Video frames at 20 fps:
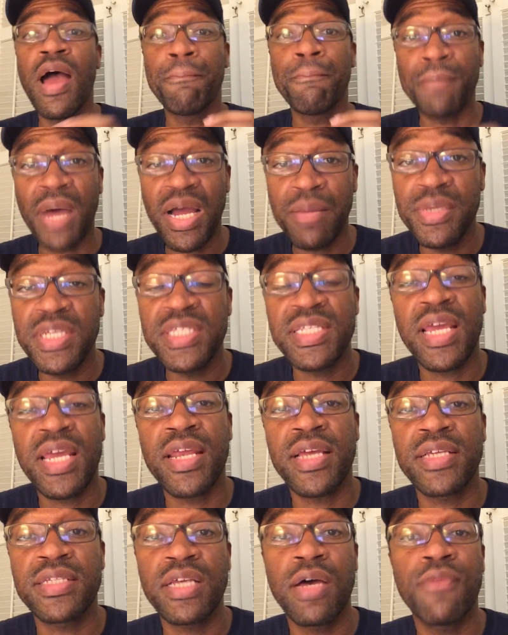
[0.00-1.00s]
might be
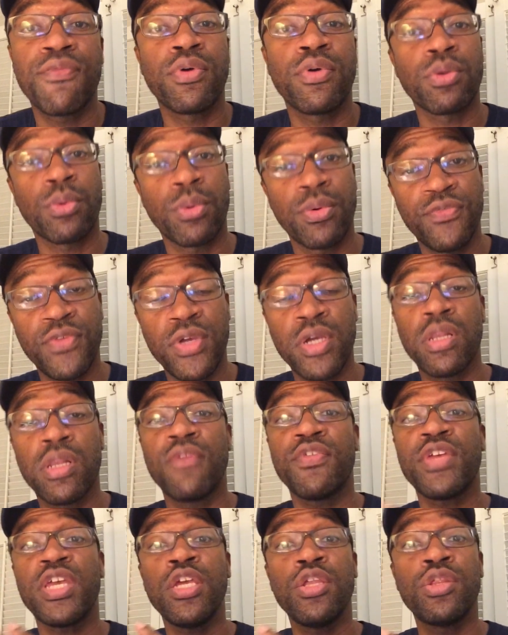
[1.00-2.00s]
setting us up for the reveal
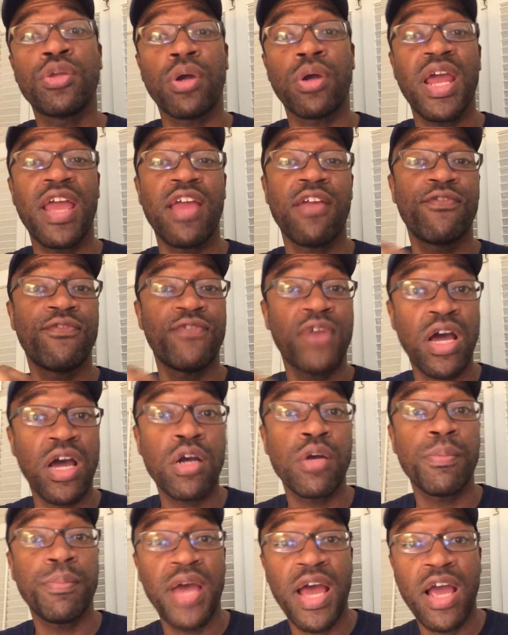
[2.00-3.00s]
of either a
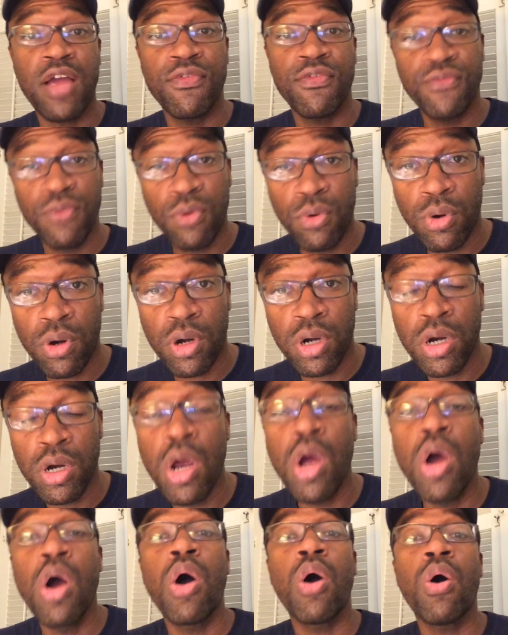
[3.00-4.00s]
Fighter Pack 4
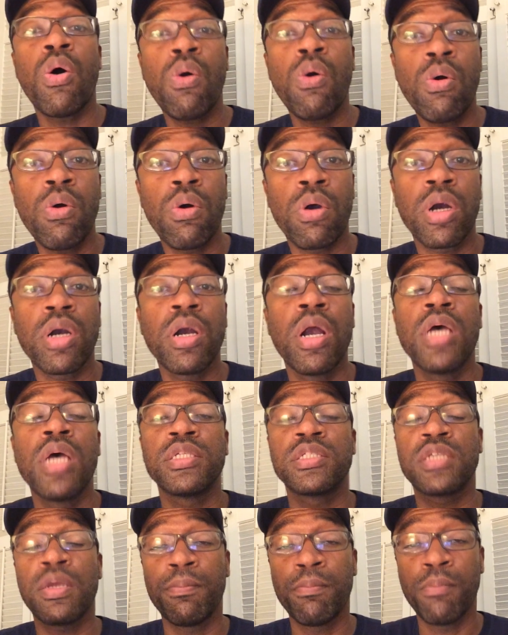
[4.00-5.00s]
or
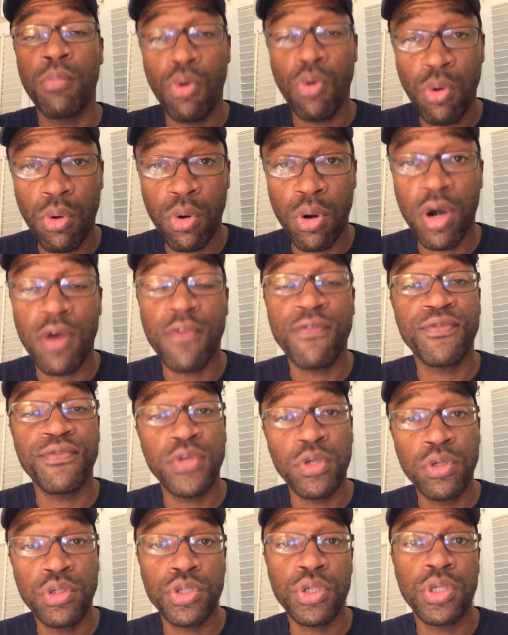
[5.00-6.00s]
some more
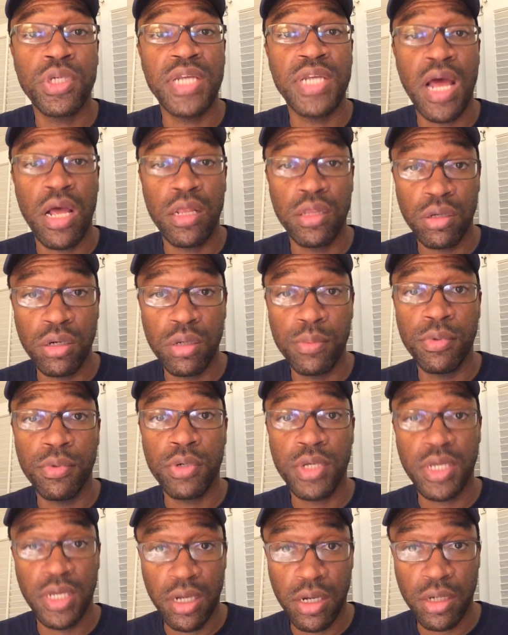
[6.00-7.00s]
future downloadable
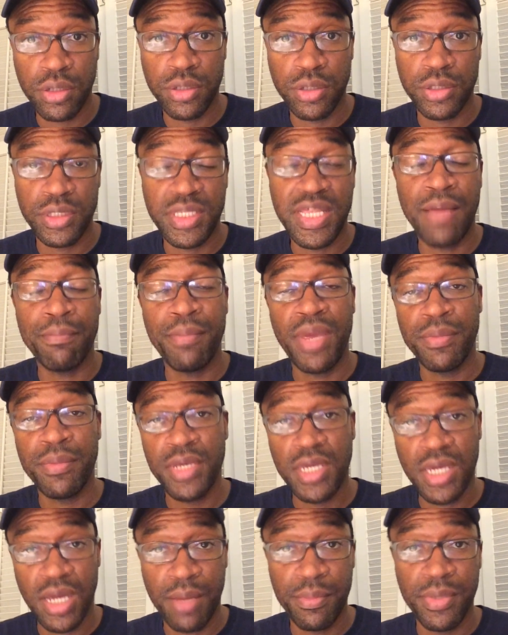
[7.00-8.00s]
characters that may be
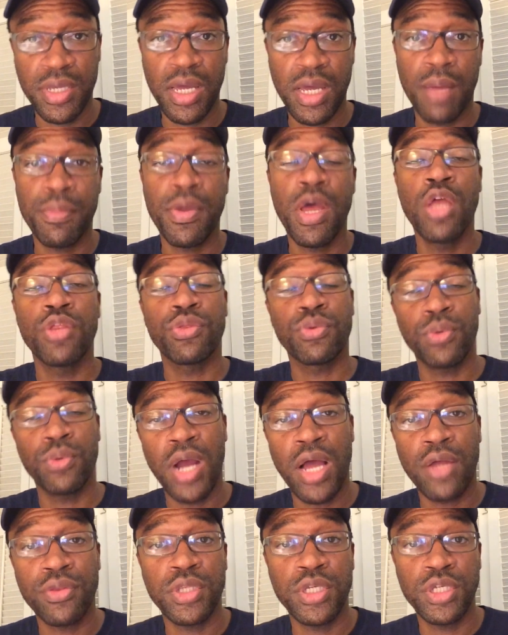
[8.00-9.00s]
coming up
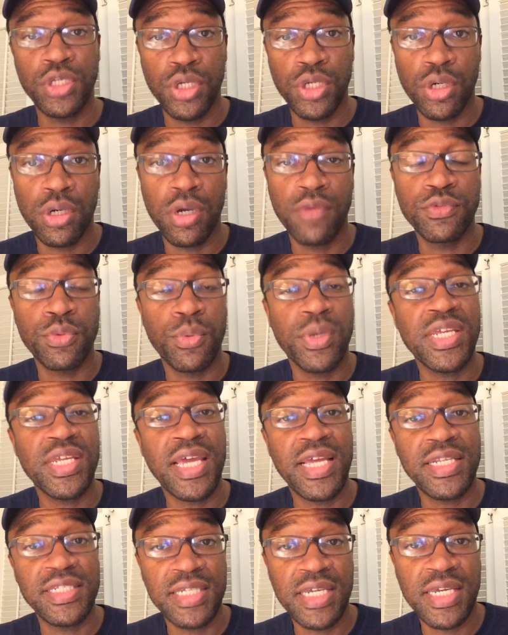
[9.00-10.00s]
throughout the year of
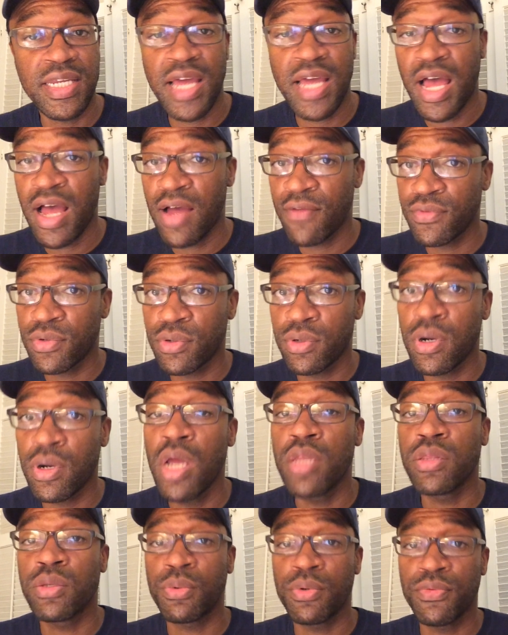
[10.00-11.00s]
2018 after
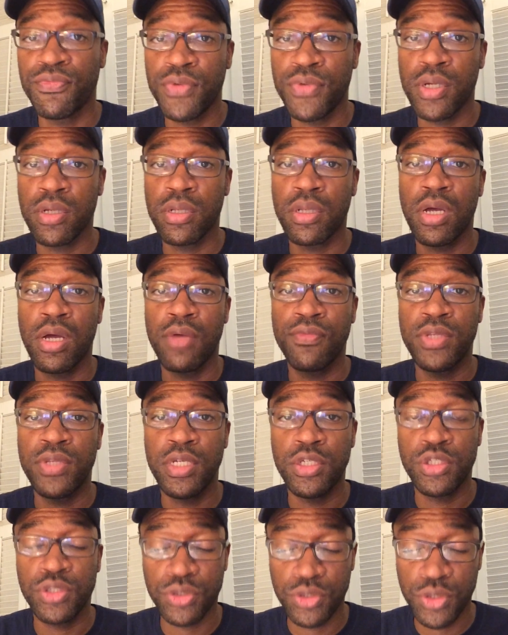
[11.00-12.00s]
the reveal of the
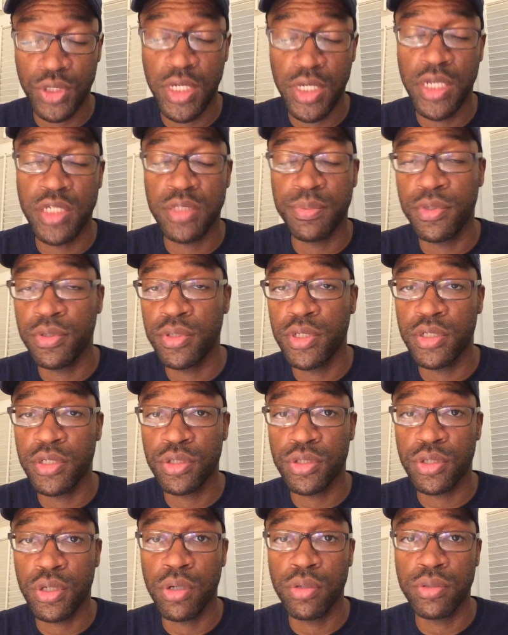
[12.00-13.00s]
Teenage Mutant Ninja
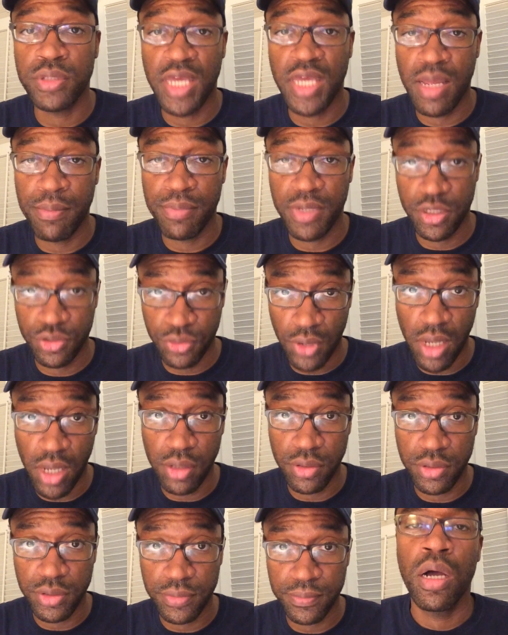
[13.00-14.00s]
Turtles gameplay
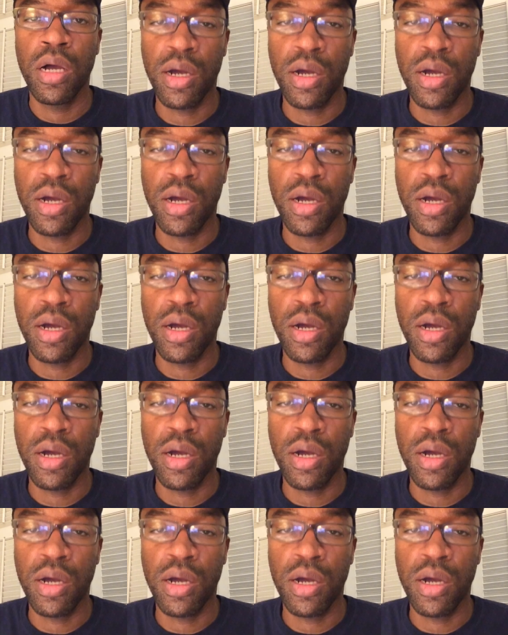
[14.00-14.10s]
trailers.